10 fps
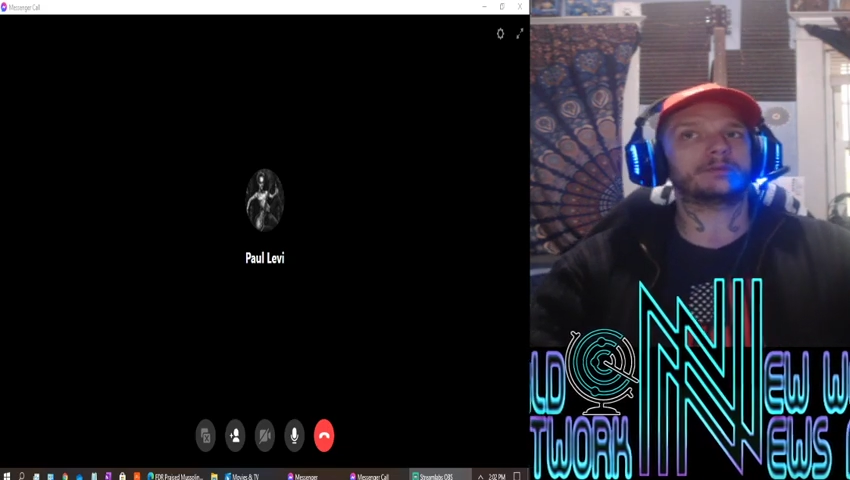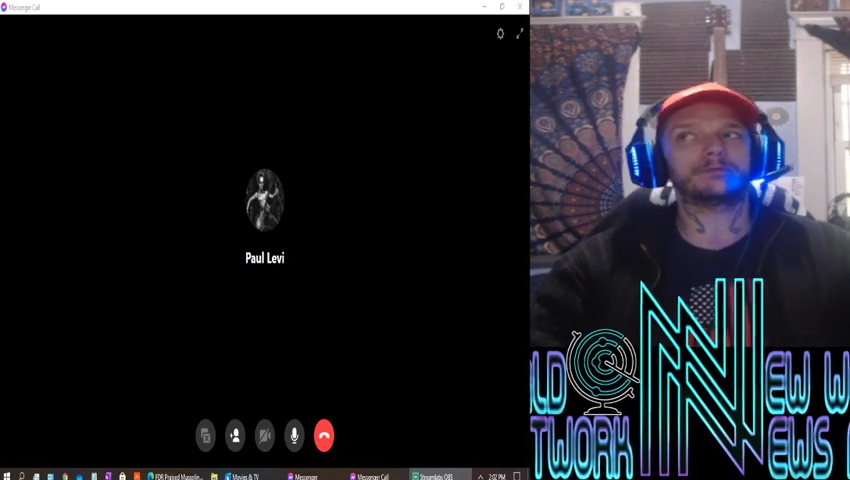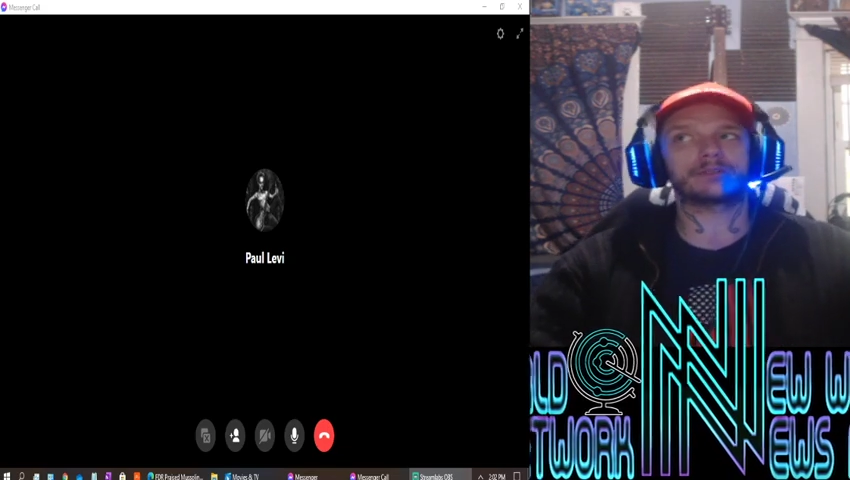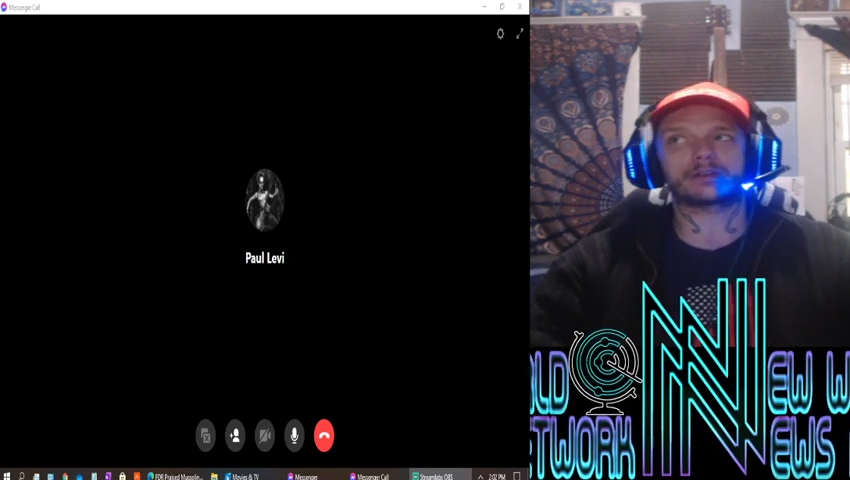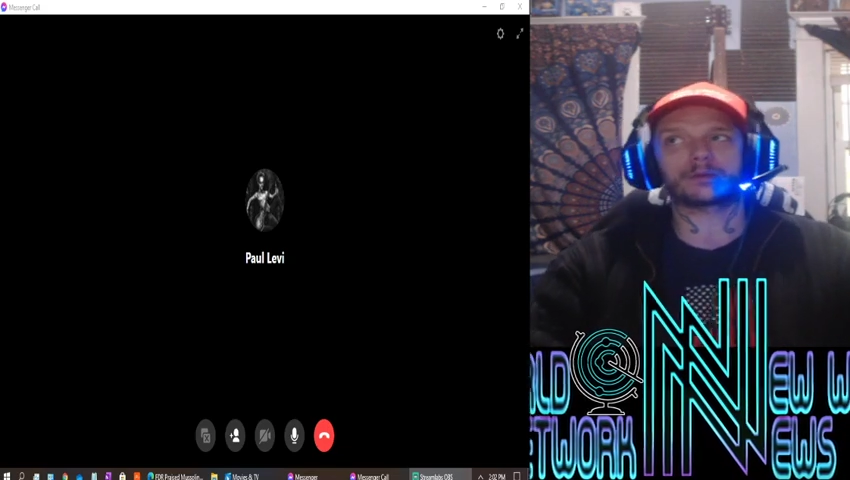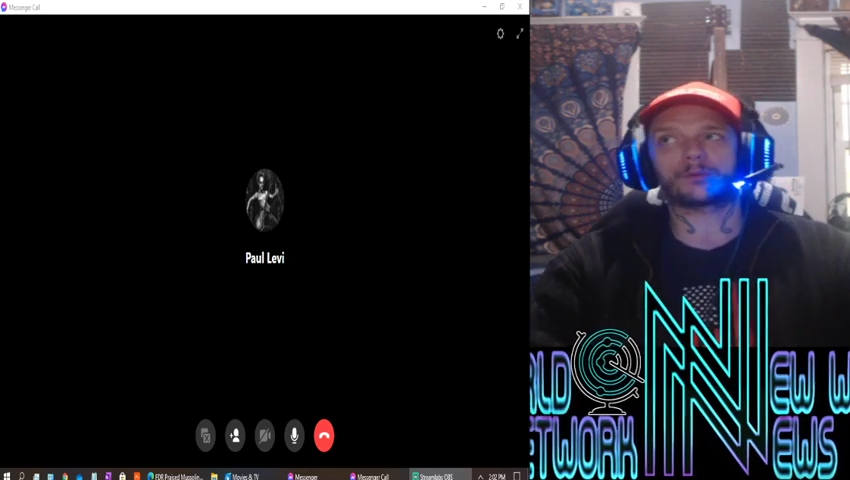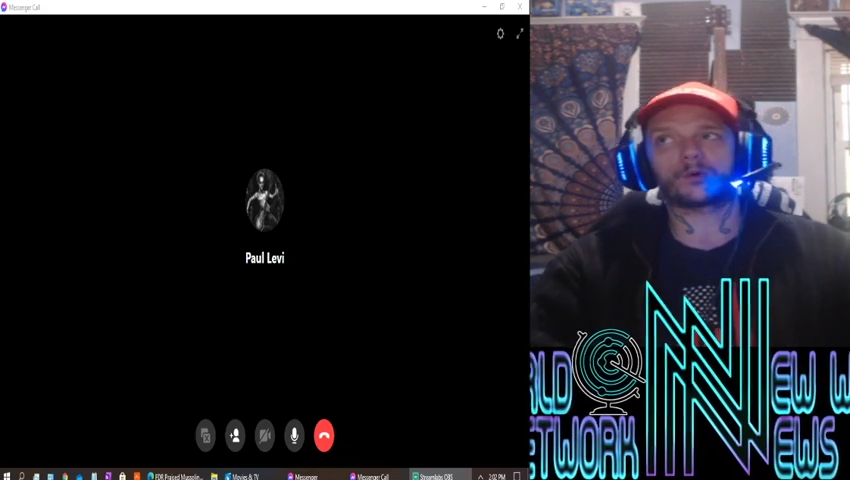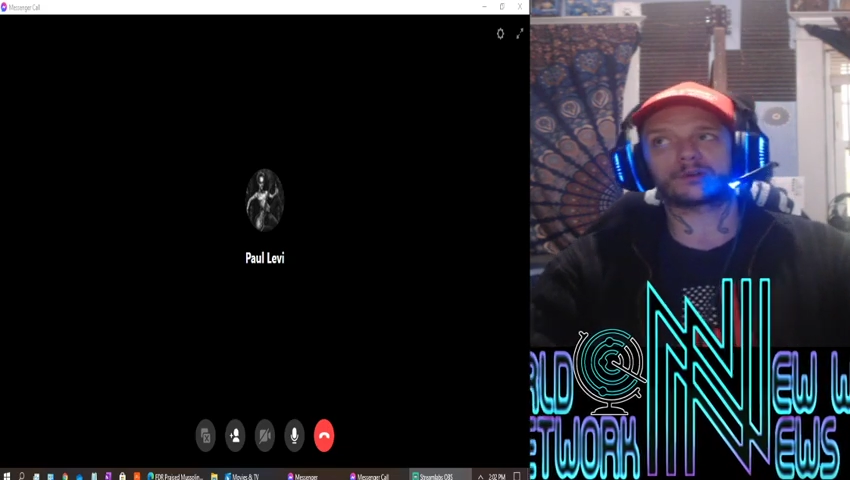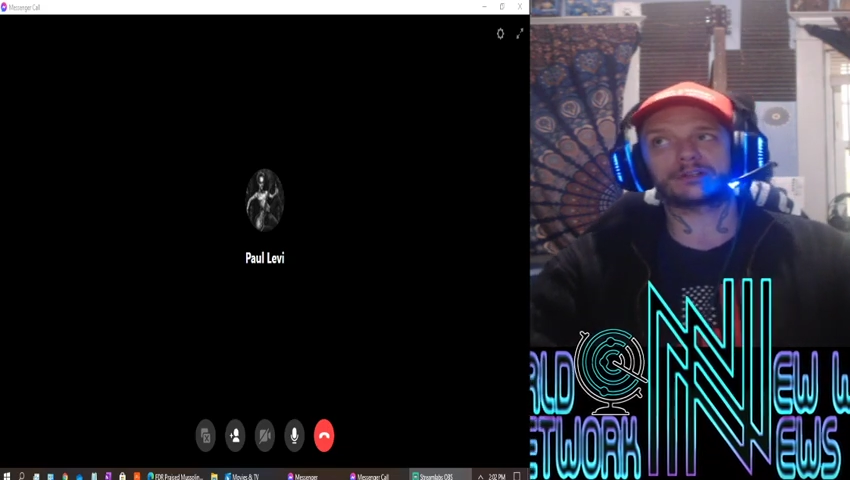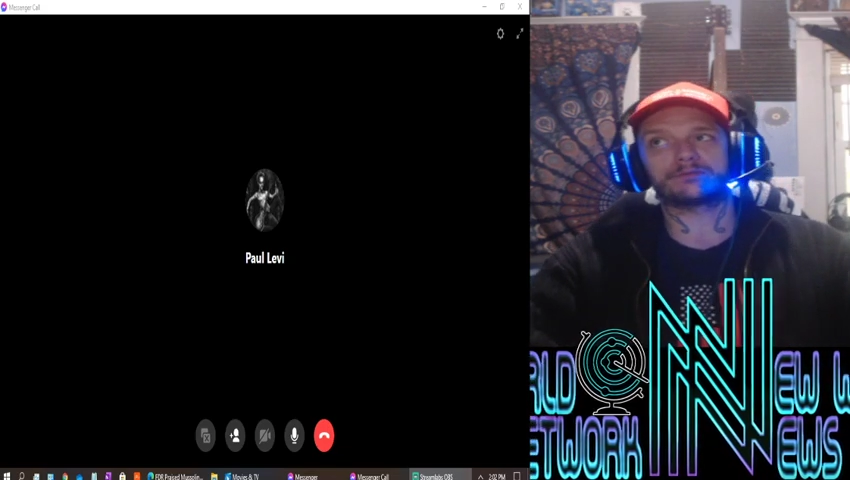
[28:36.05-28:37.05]
people that are
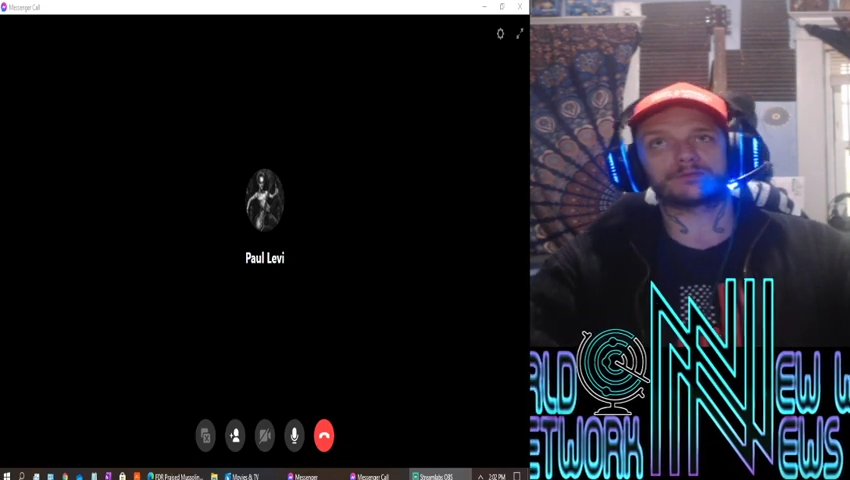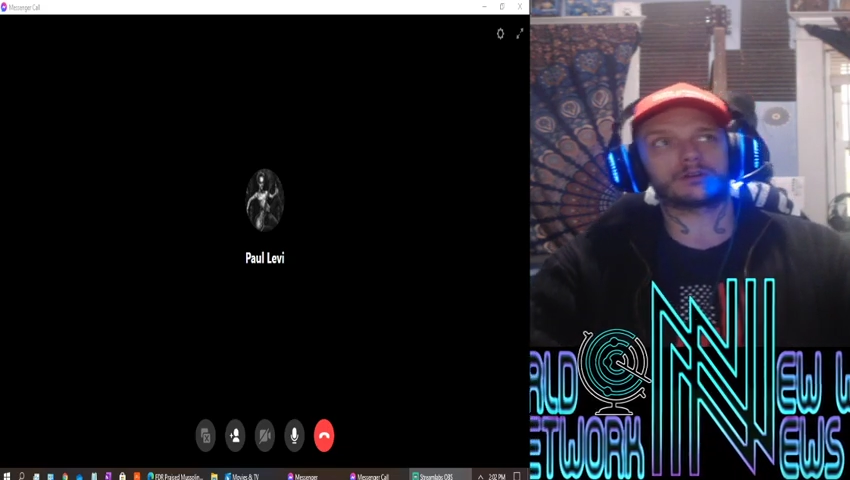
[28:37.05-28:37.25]
born in